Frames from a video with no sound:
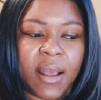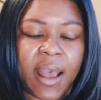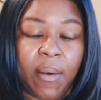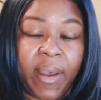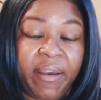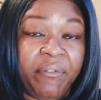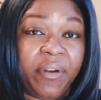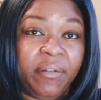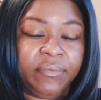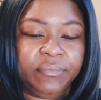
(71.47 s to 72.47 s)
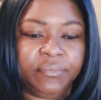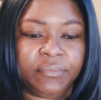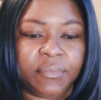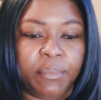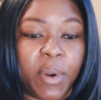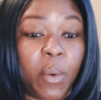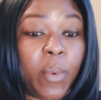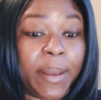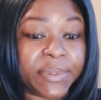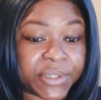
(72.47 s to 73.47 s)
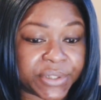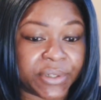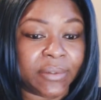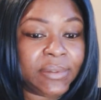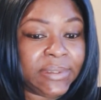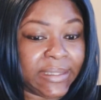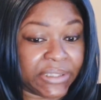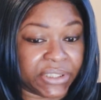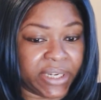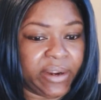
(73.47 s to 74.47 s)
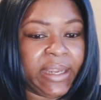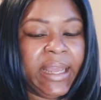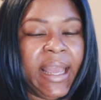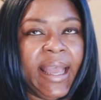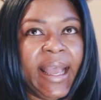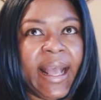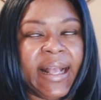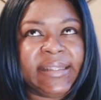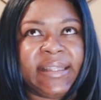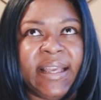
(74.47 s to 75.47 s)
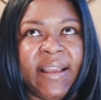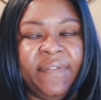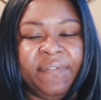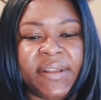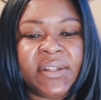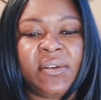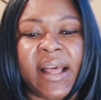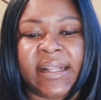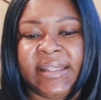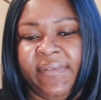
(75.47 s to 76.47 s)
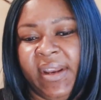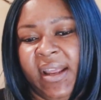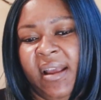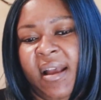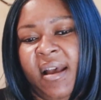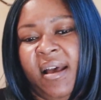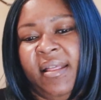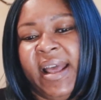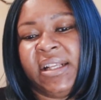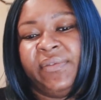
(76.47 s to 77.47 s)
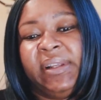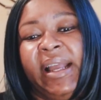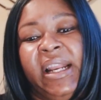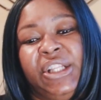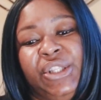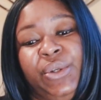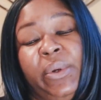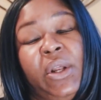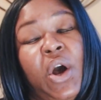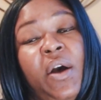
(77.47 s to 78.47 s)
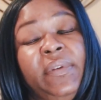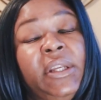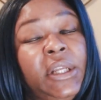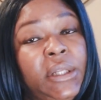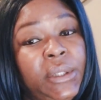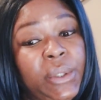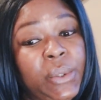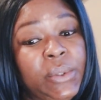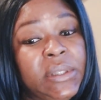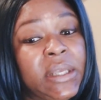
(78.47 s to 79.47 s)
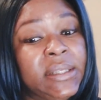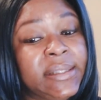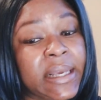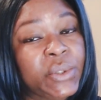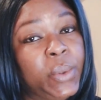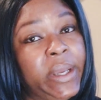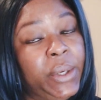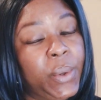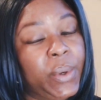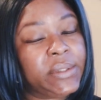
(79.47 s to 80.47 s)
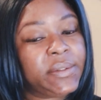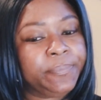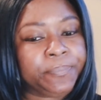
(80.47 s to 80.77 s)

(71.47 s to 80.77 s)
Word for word: However, per Webster's Dictionary, it's the physical activity that is related to and often includes sexual intercourse.